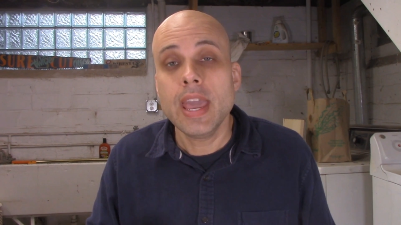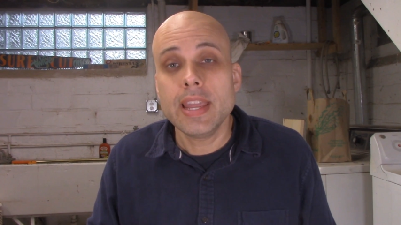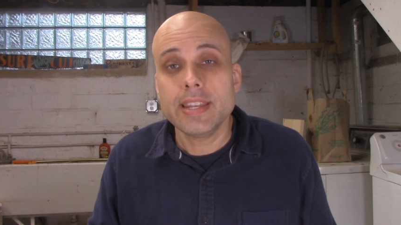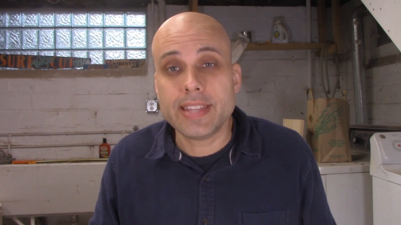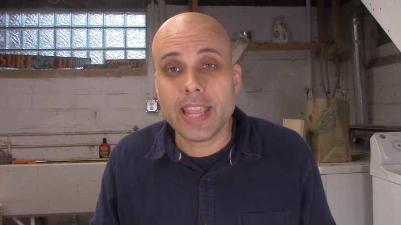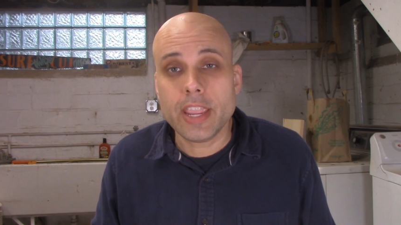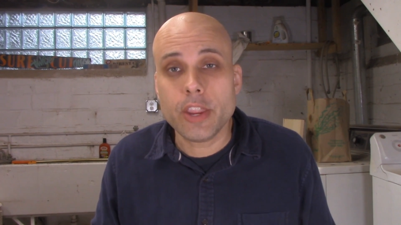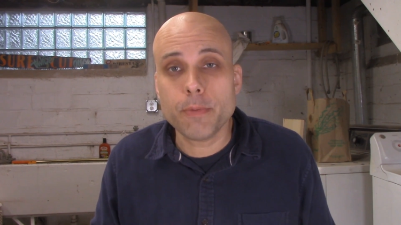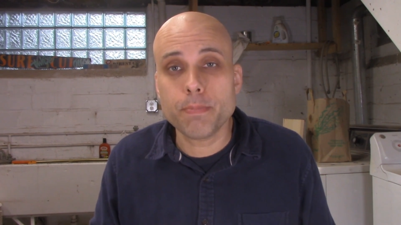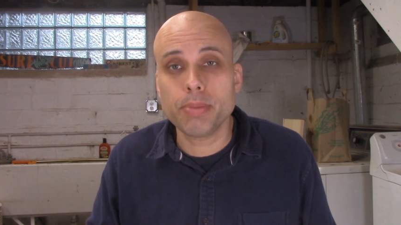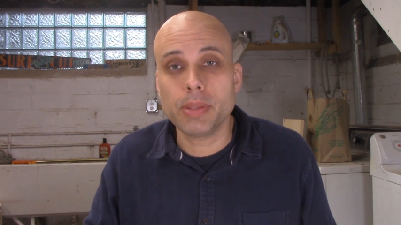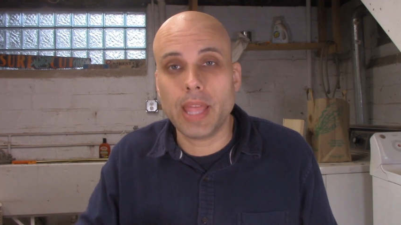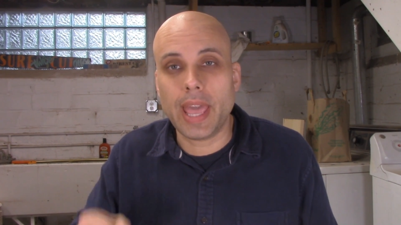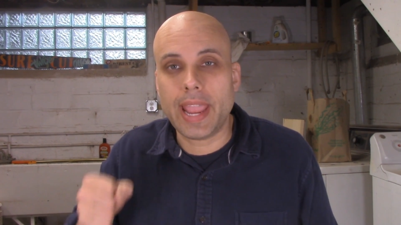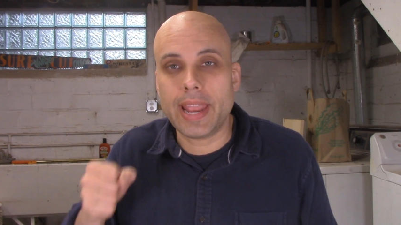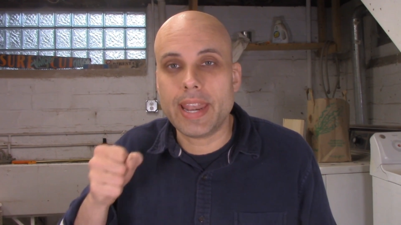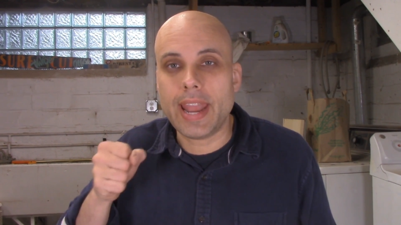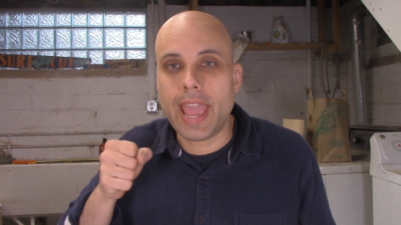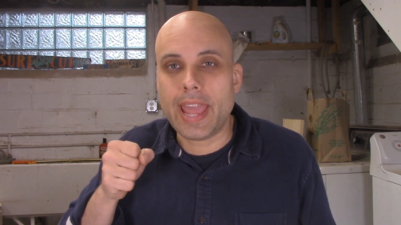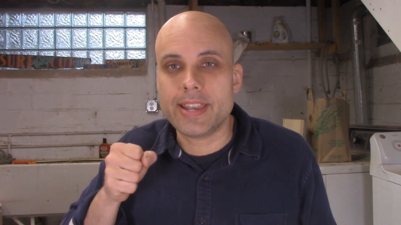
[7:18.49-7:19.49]
Take your
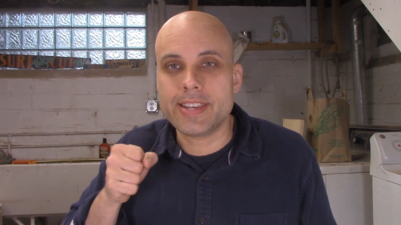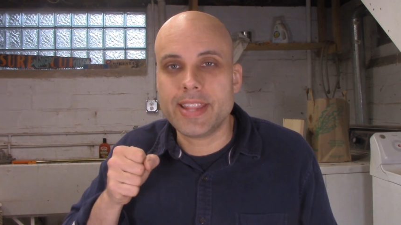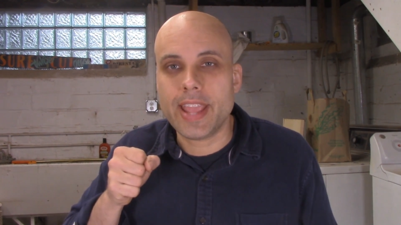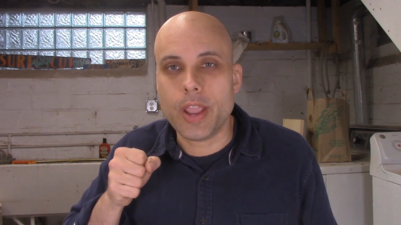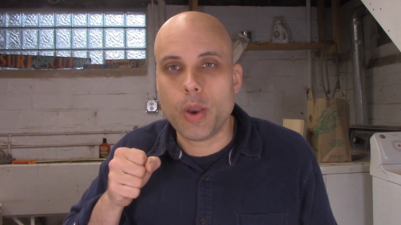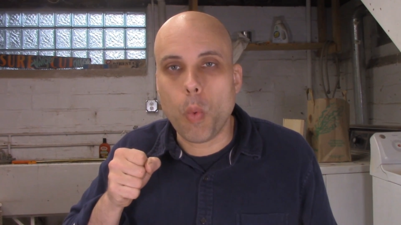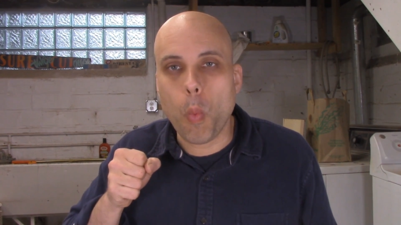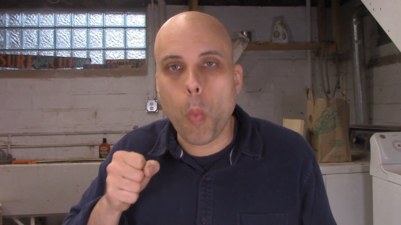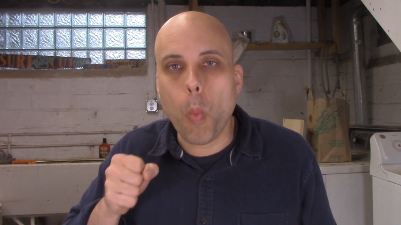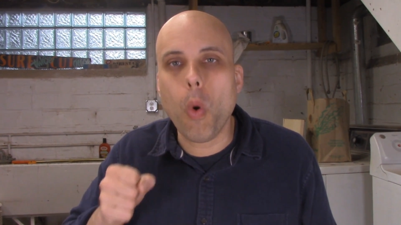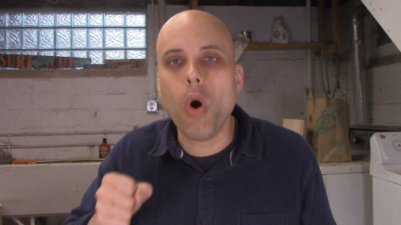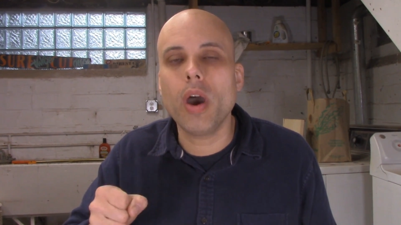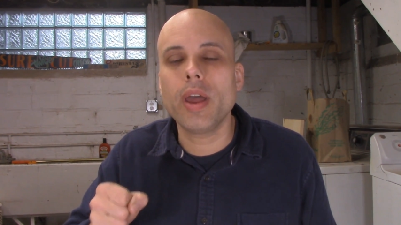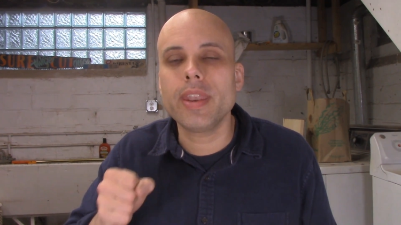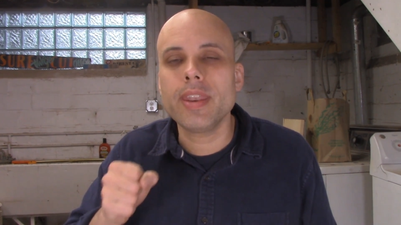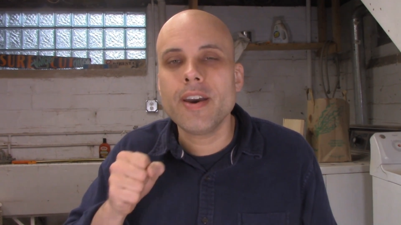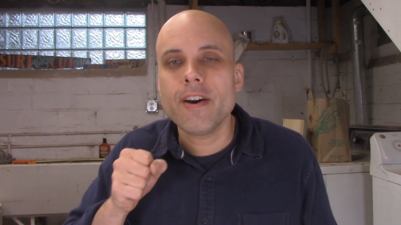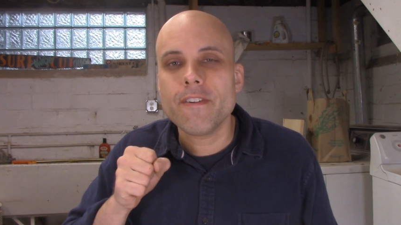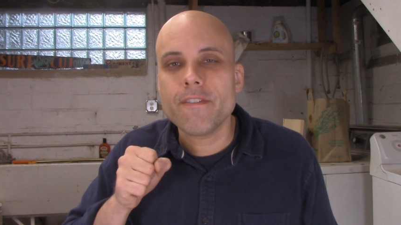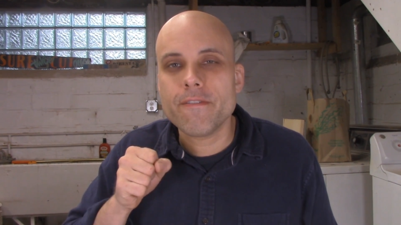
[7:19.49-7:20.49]
plane and take
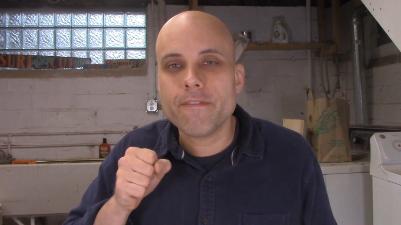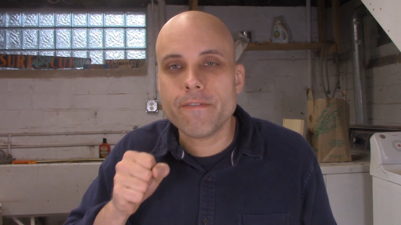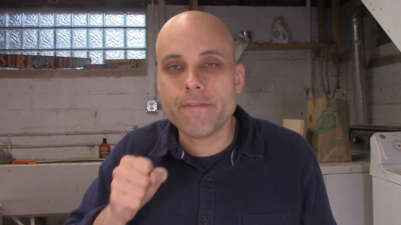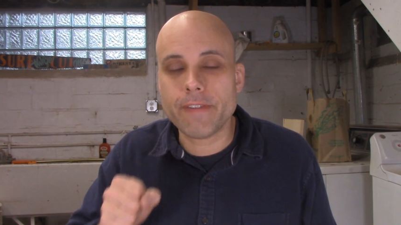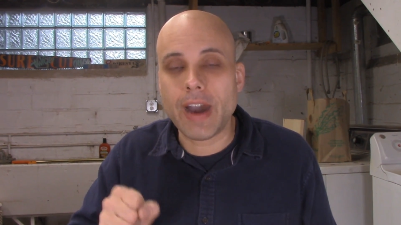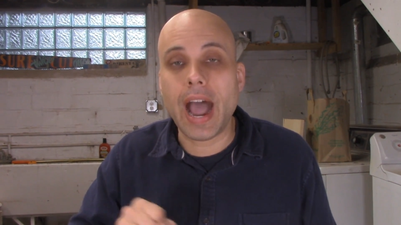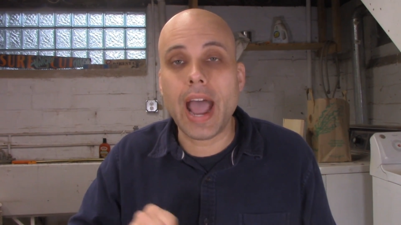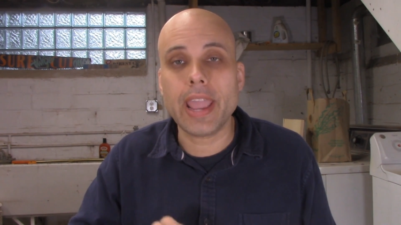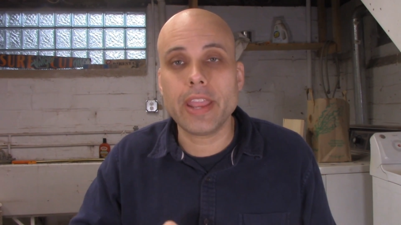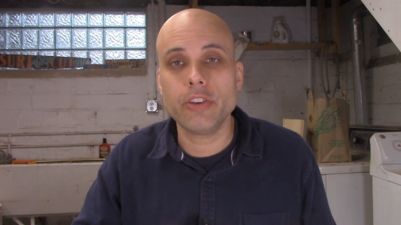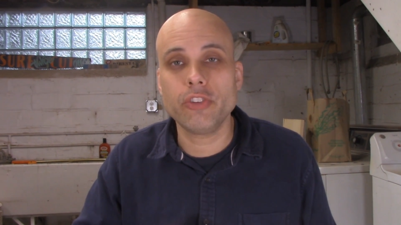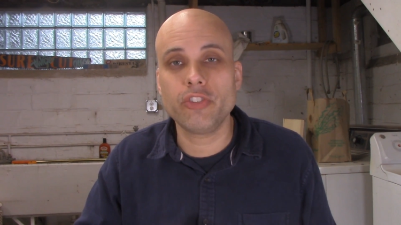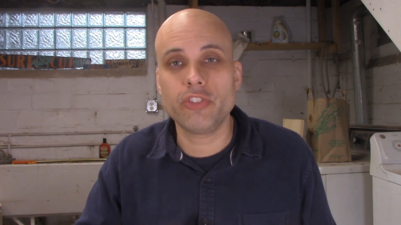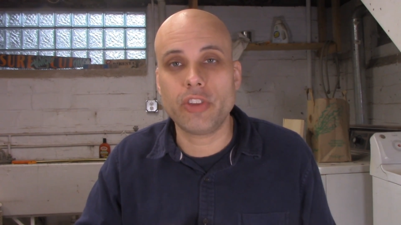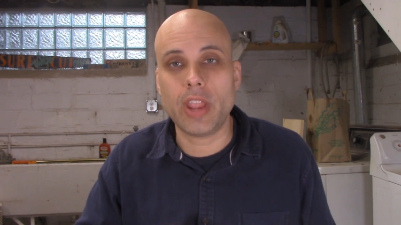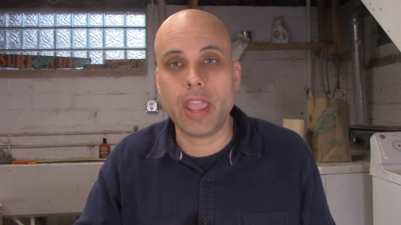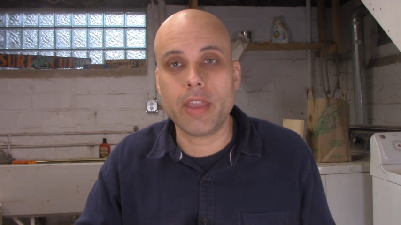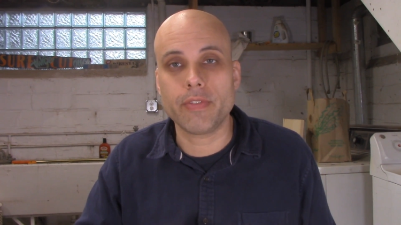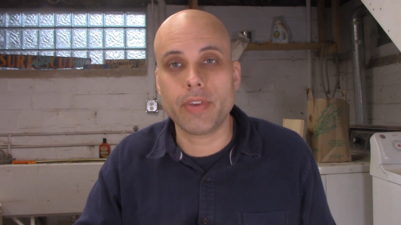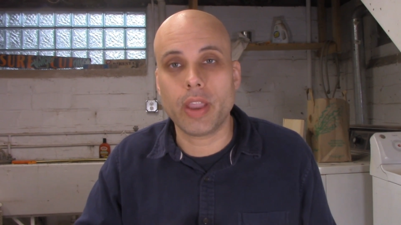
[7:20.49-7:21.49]
one fine
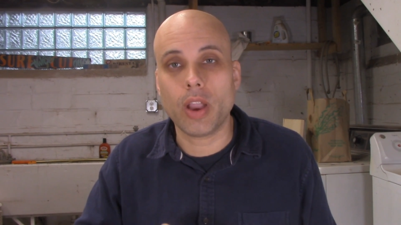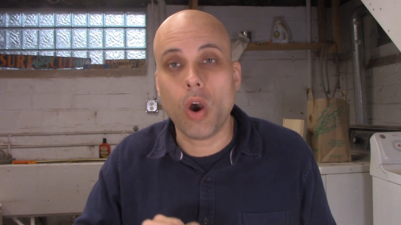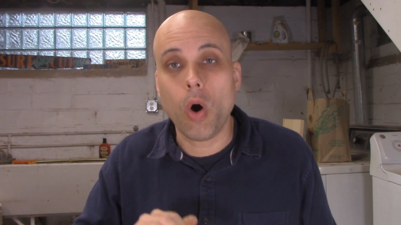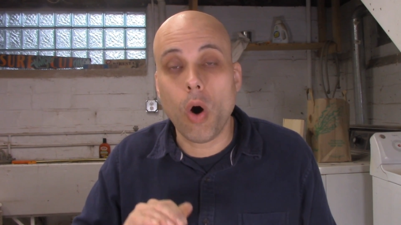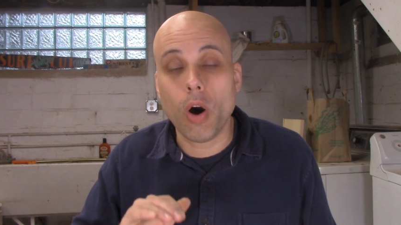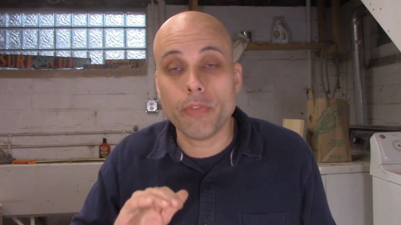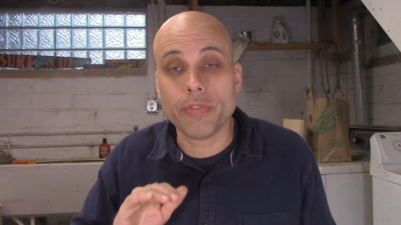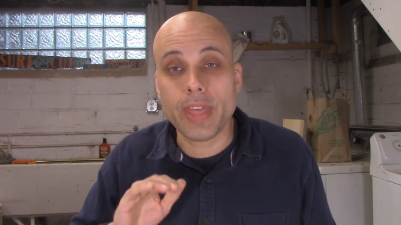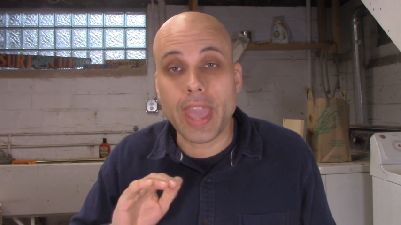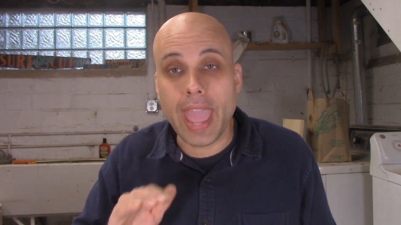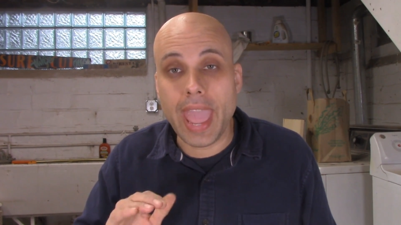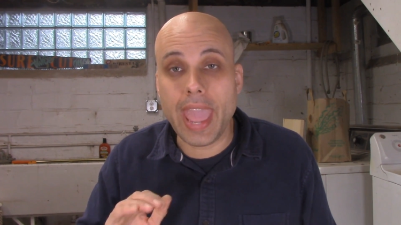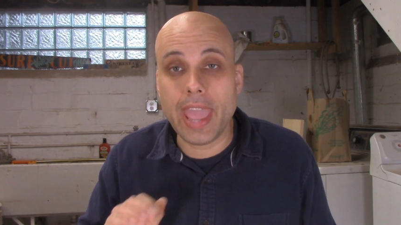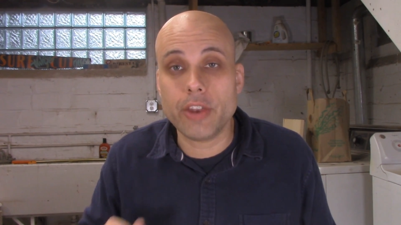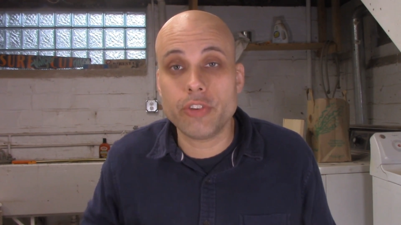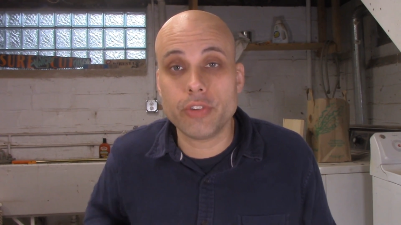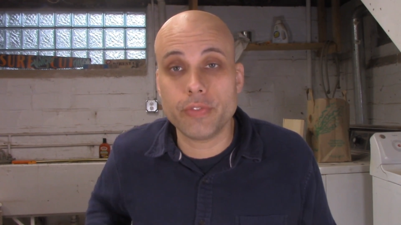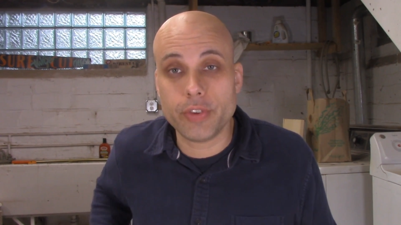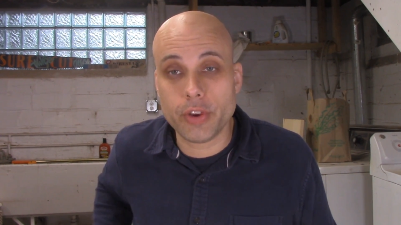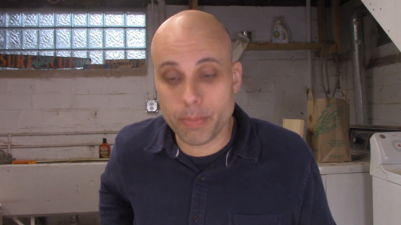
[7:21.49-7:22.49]
shaving off the
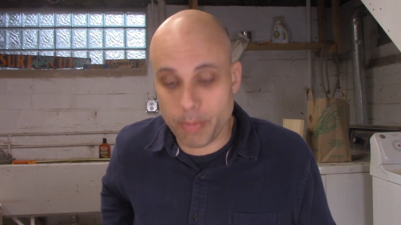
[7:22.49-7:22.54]
edge of your